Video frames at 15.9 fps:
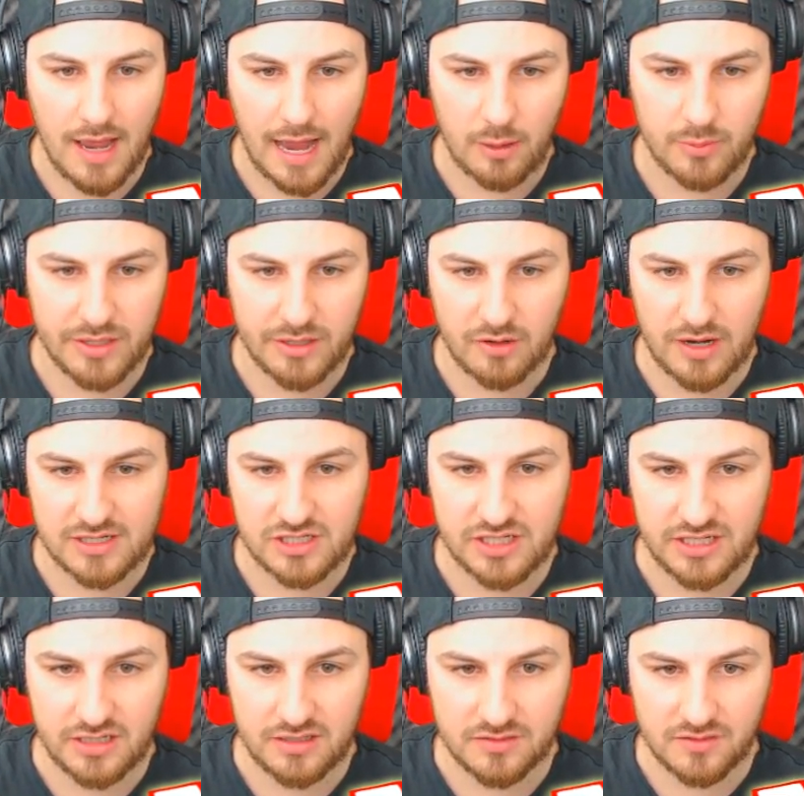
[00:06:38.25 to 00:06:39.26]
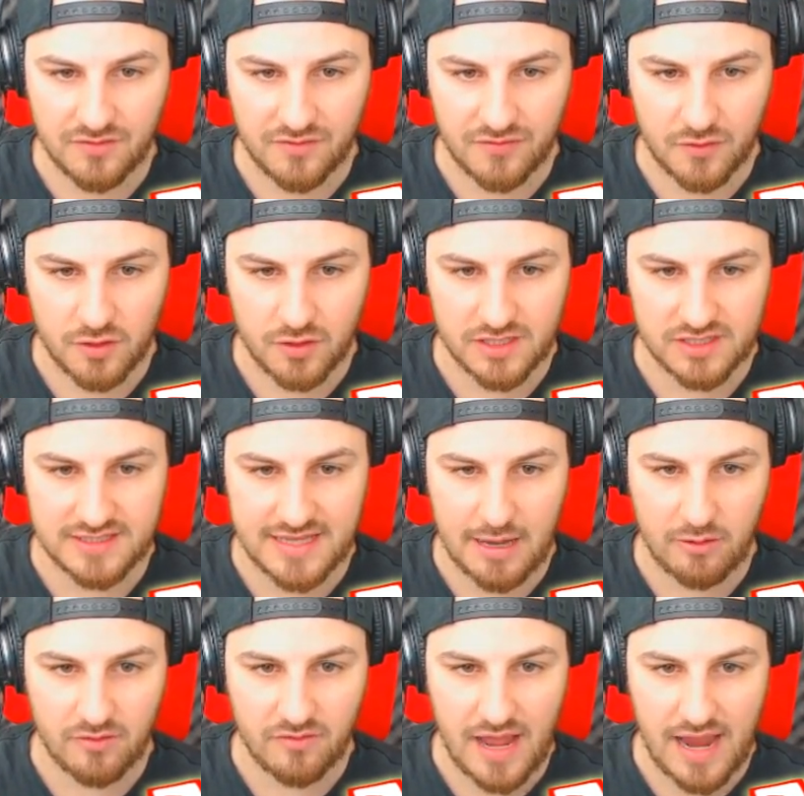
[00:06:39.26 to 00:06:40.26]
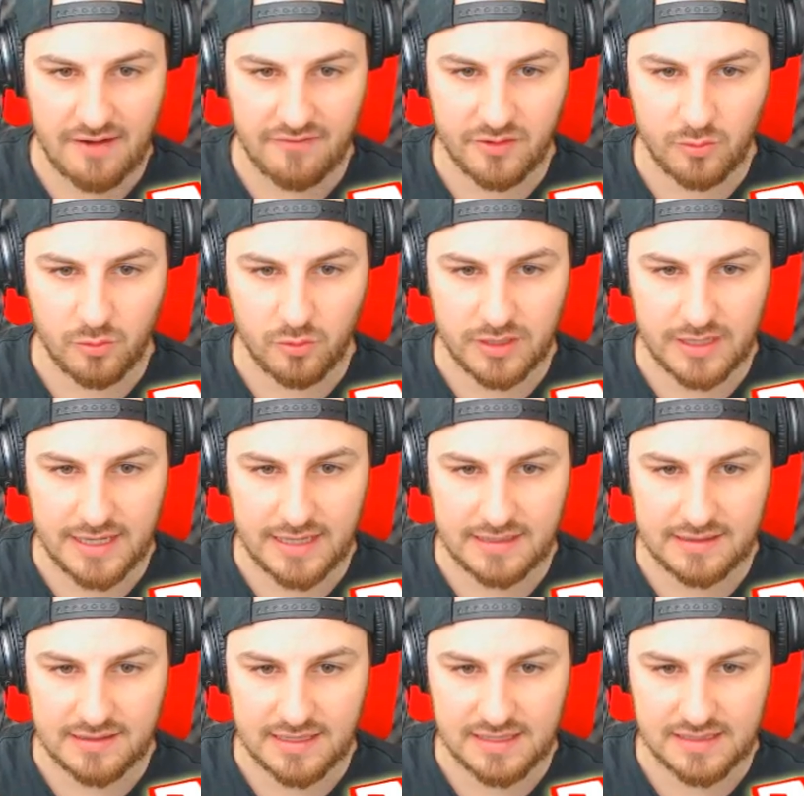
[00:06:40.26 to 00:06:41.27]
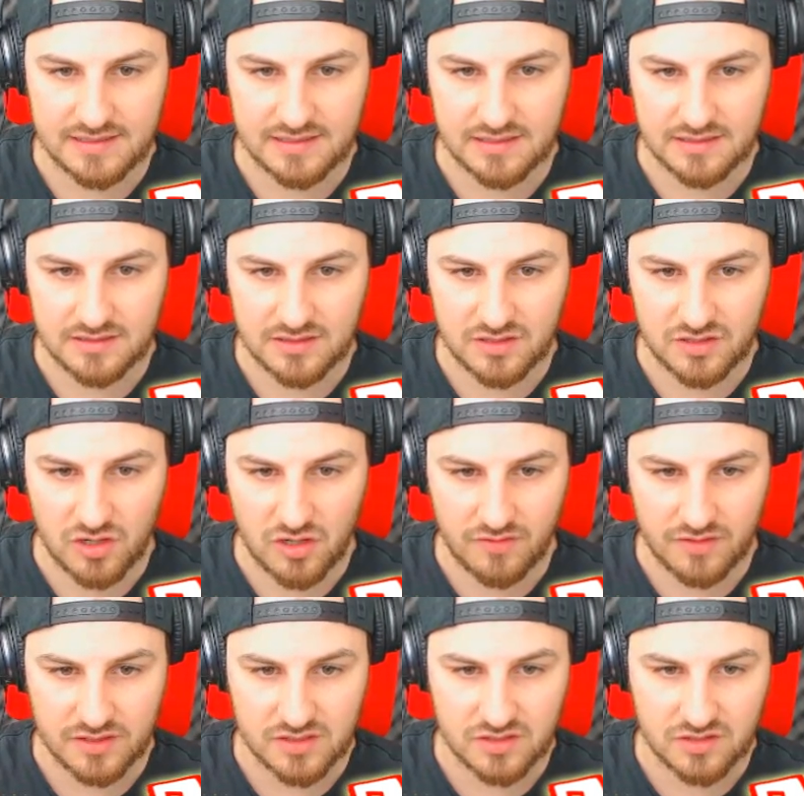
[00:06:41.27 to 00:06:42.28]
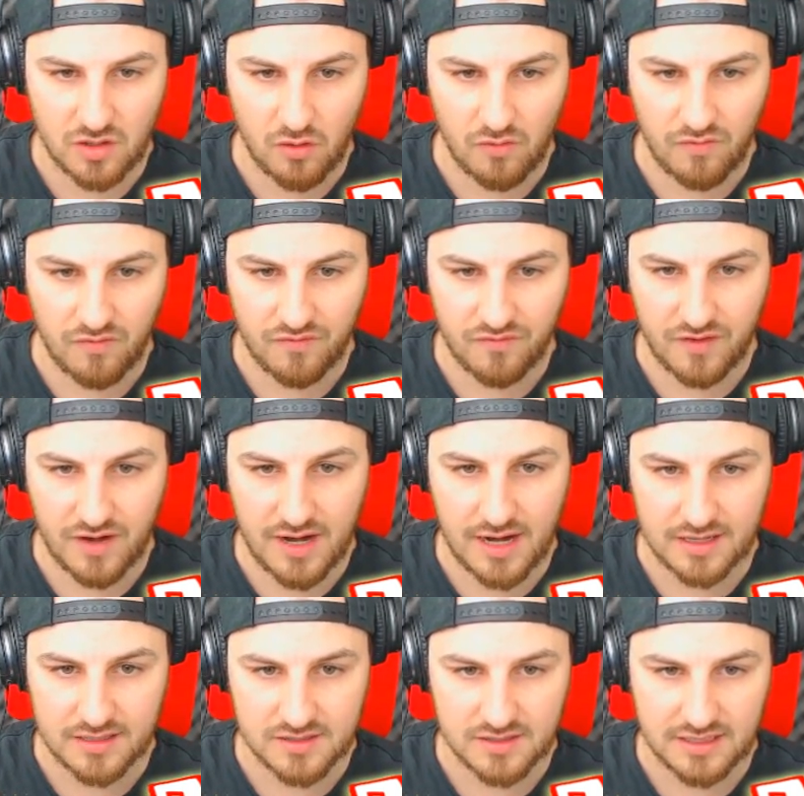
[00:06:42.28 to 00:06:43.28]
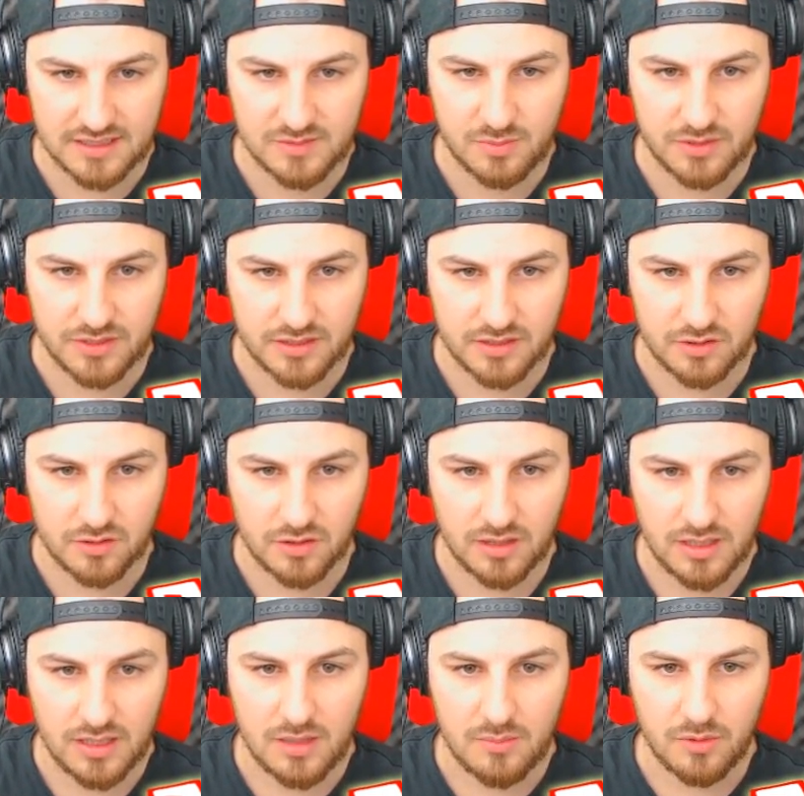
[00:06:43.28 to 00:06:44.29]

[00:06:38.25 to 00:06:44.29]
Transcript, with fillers: and we are actually the furthest out of everyone in this server so far, so that's pretty cool.